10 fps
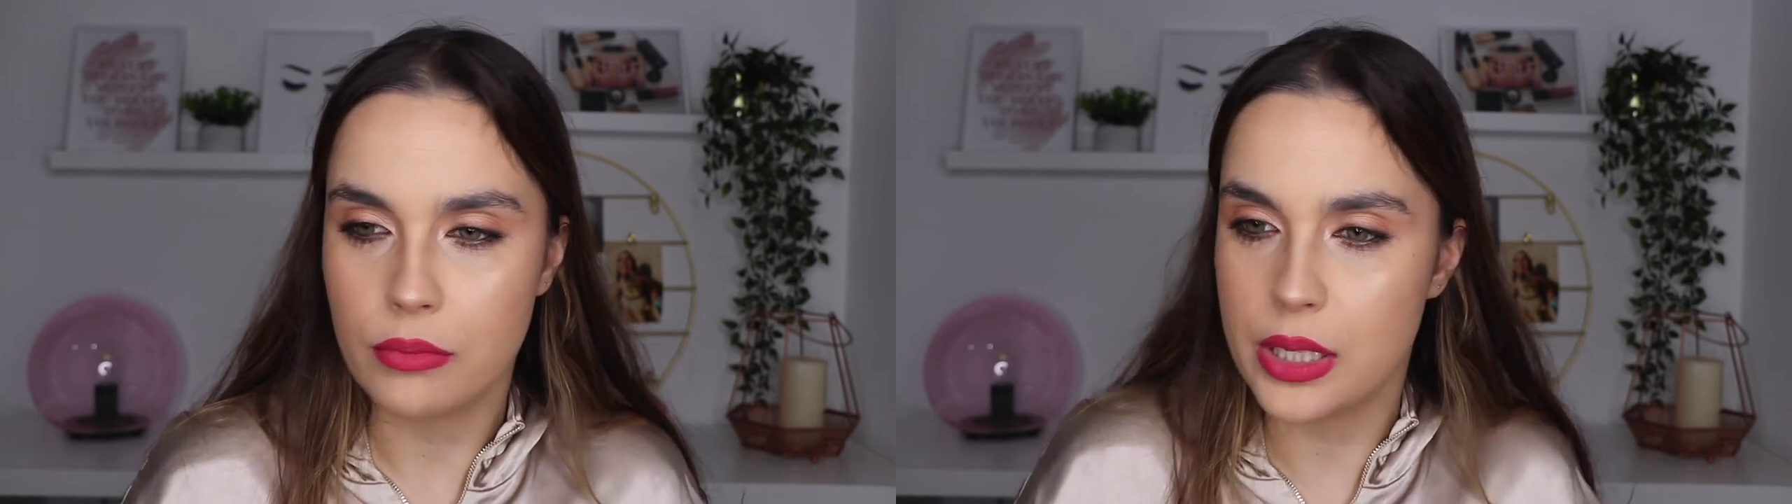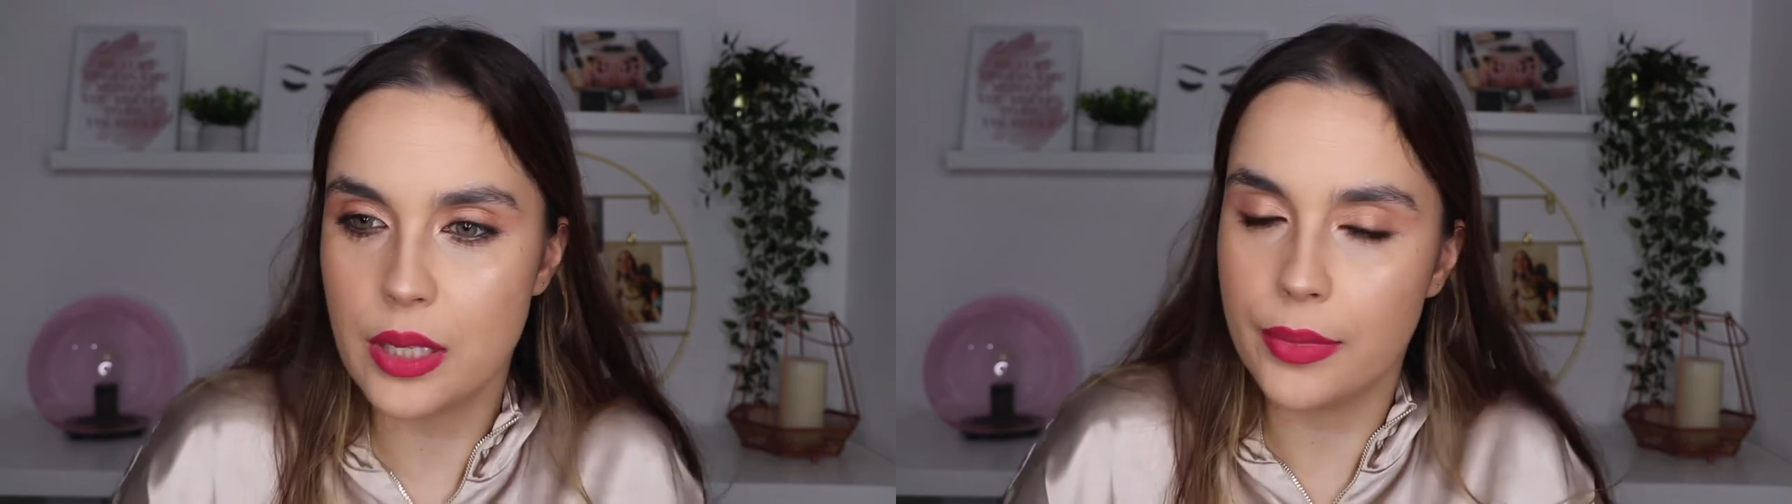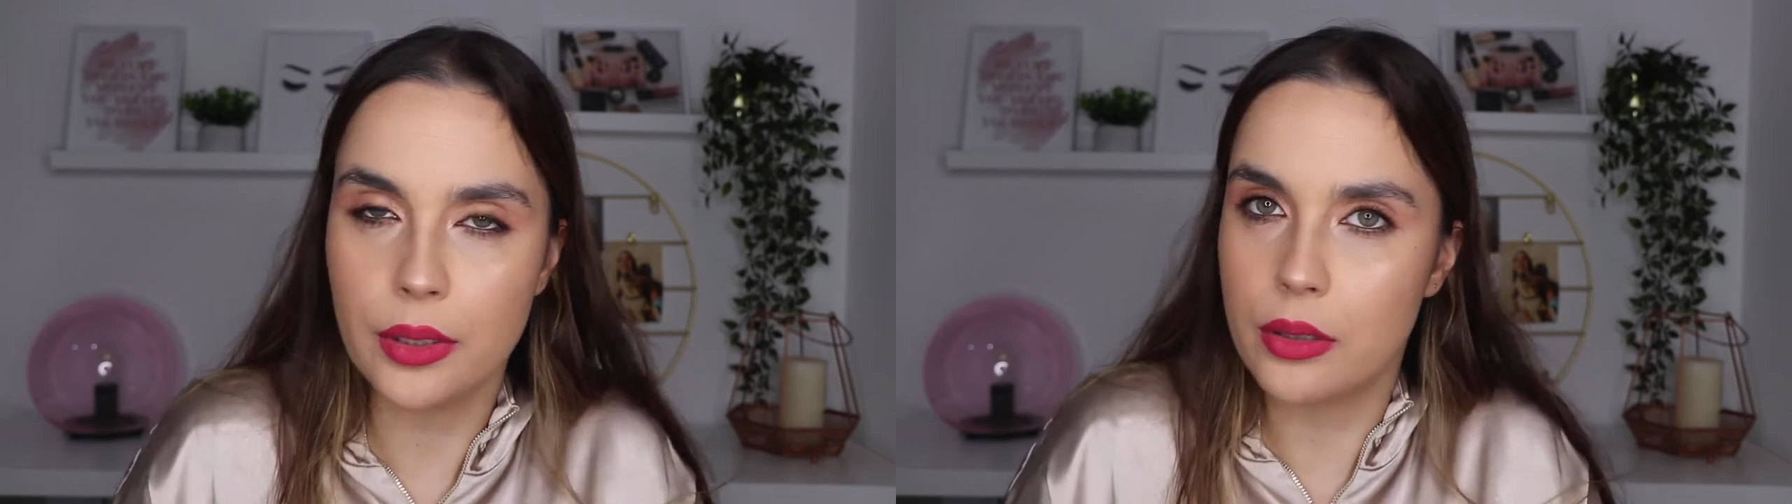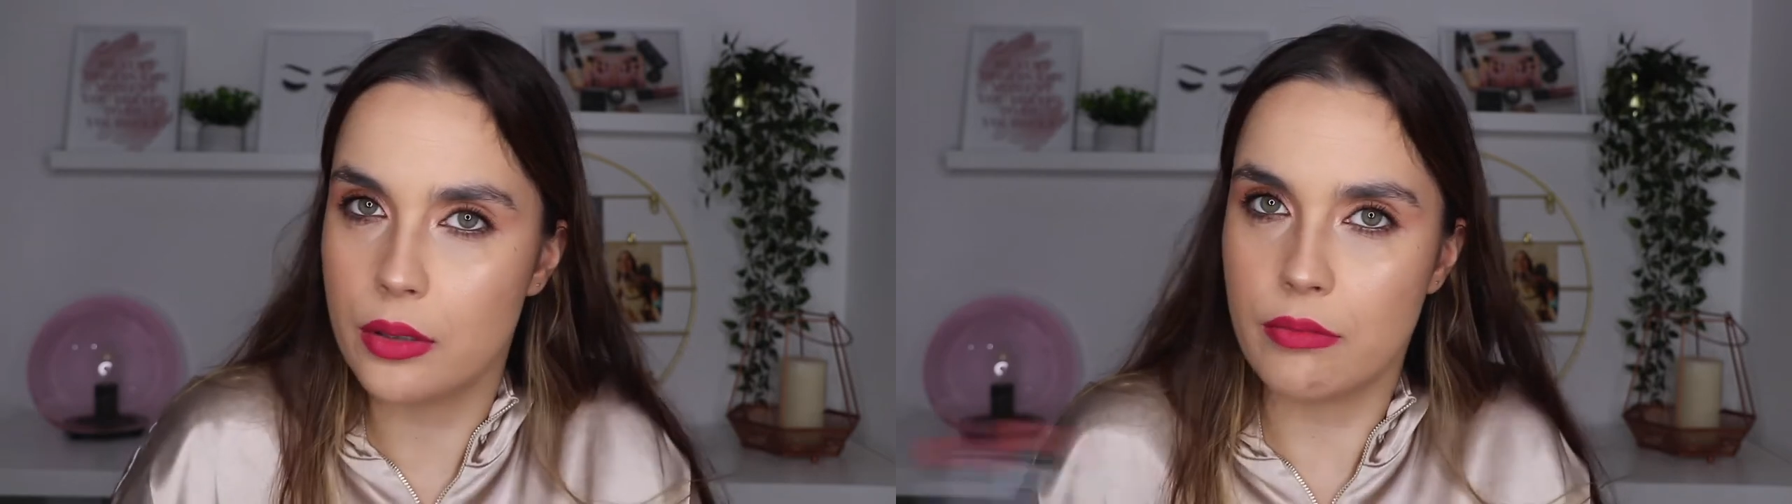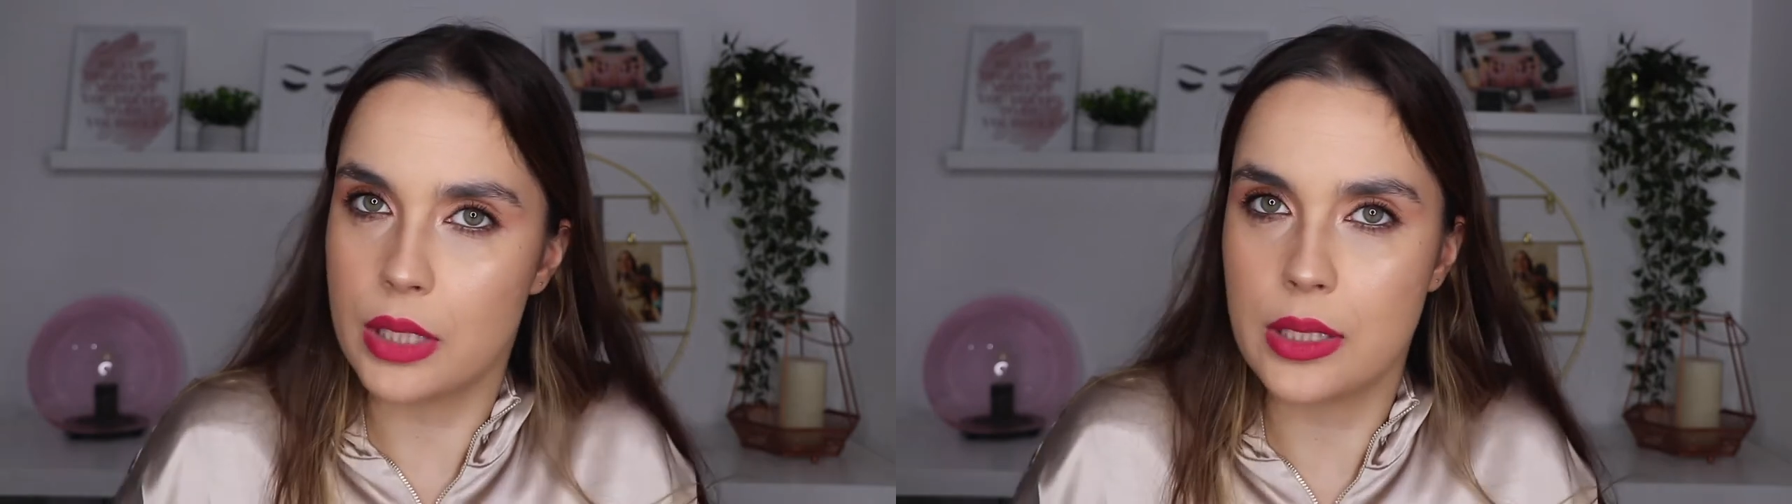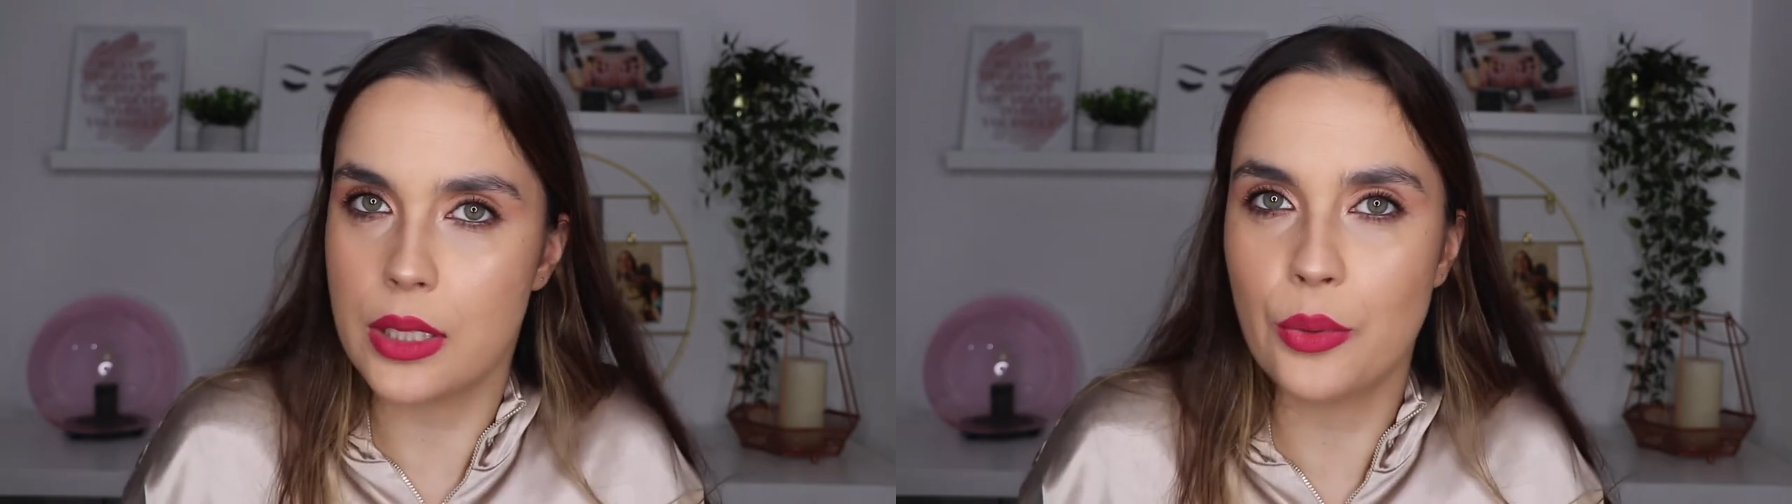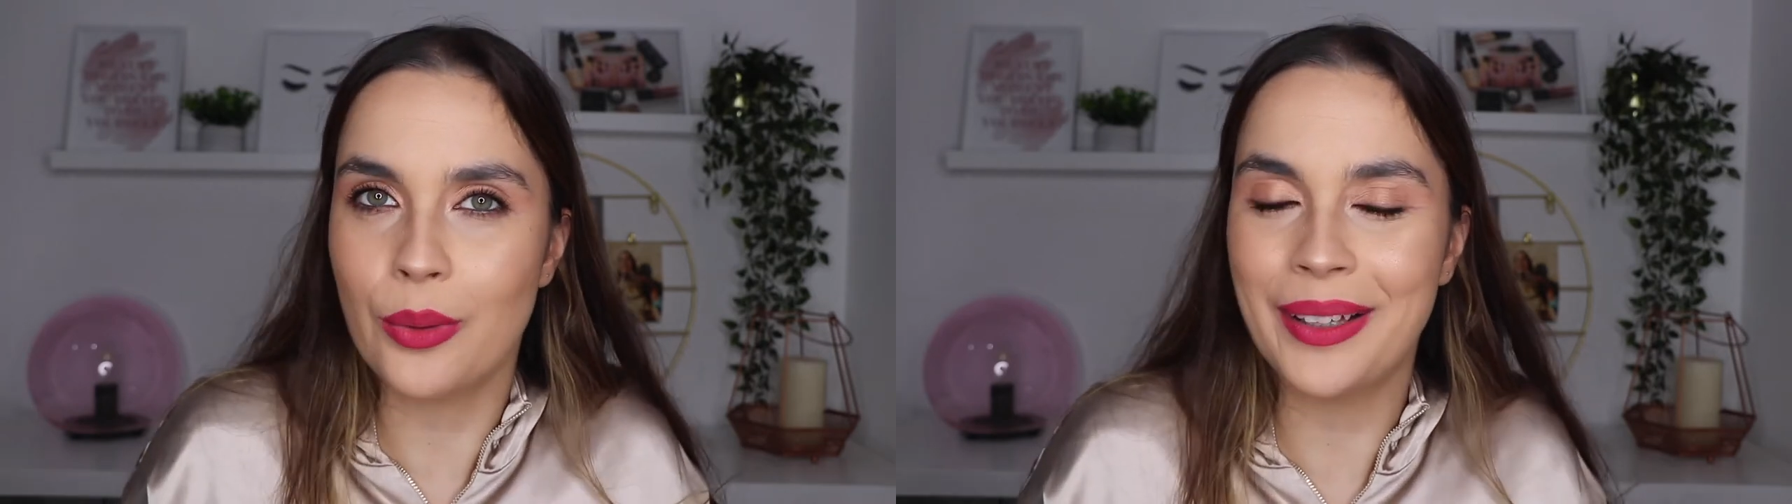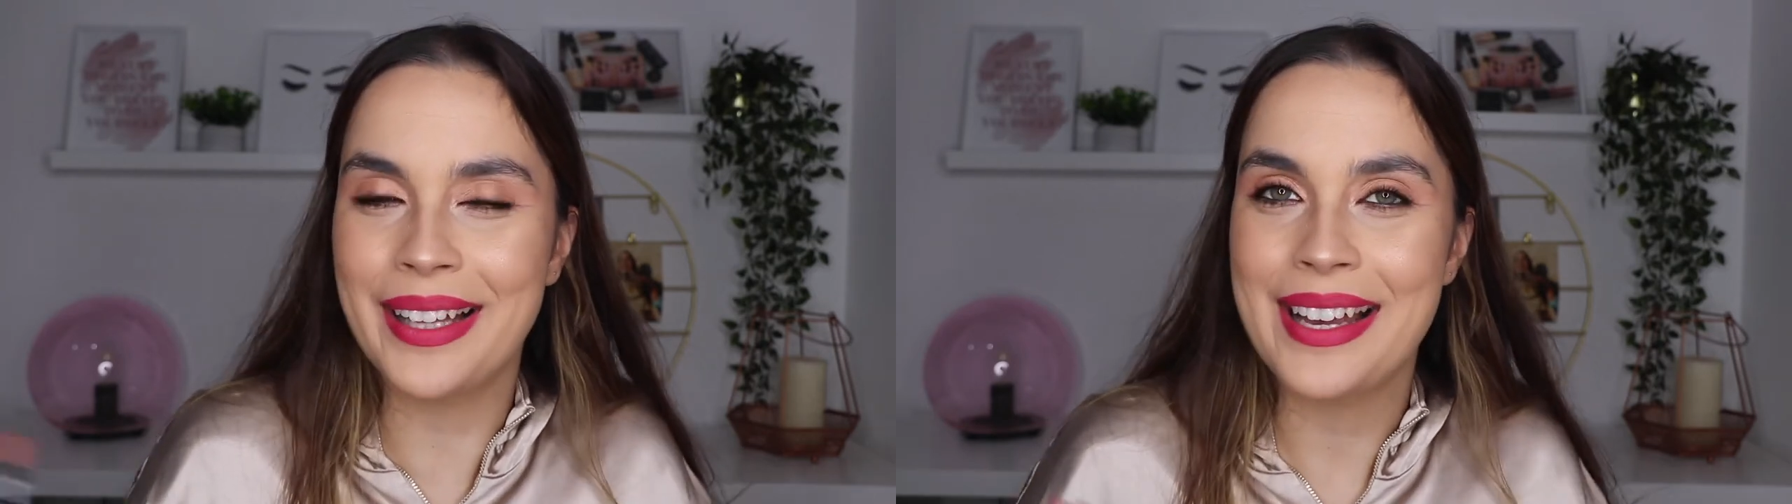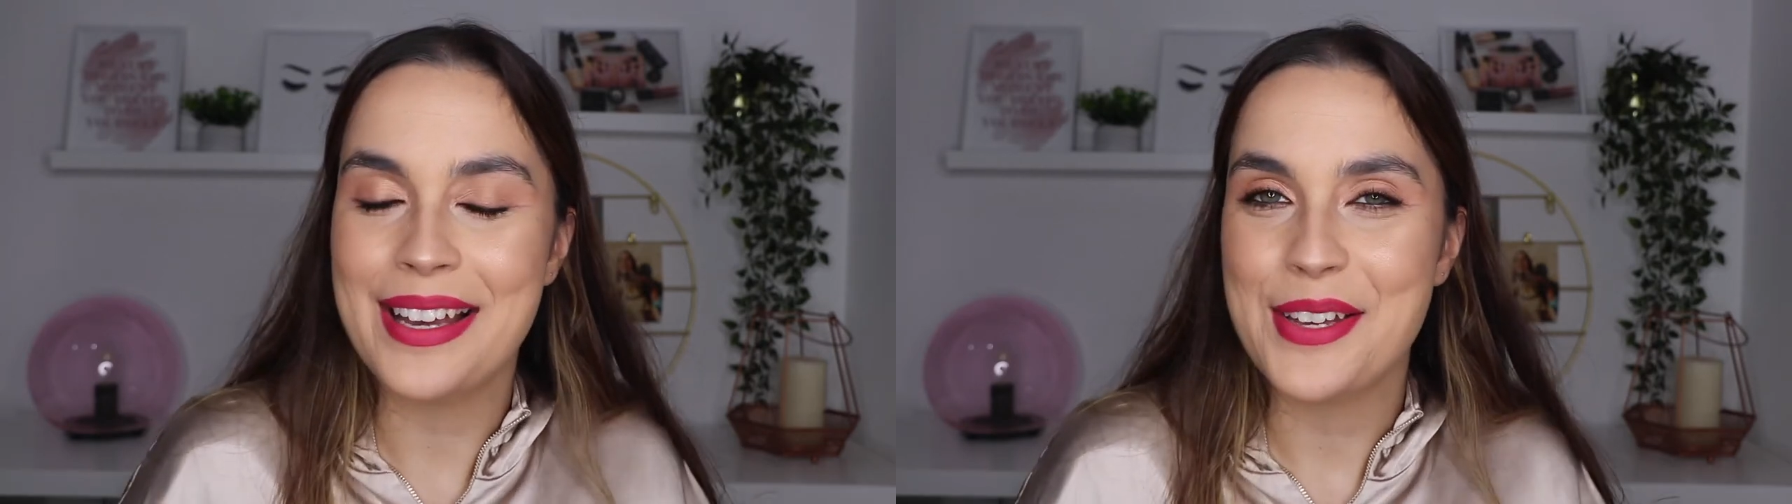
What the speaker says: similar, it's equal.